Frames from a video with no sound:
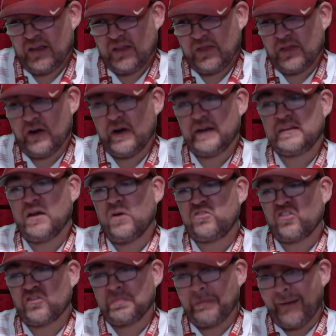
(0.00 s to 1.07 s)
Their head coach
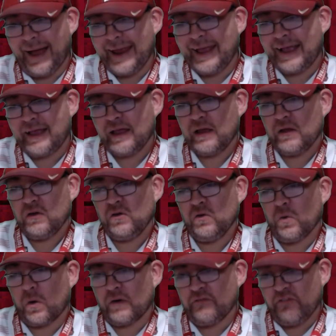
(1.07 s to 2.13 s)
is Mike
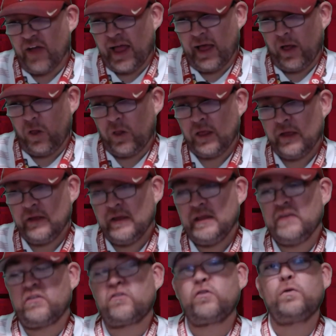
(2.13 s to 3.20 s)
Norvell.
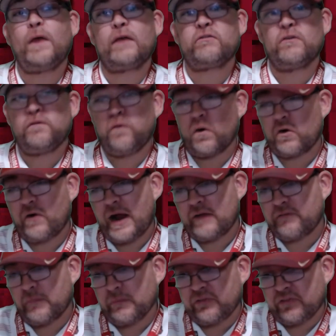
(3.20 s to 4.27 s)
He's a 2004
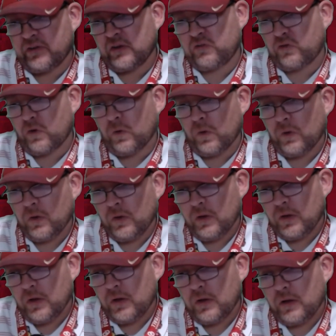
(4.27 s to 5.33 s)
grad from Central
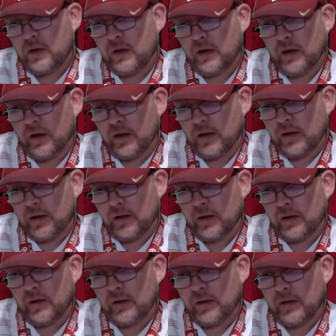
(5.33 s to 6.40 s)

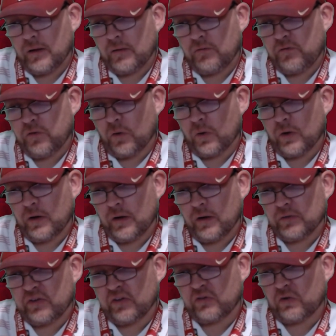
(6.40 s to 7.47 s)
Arkansas.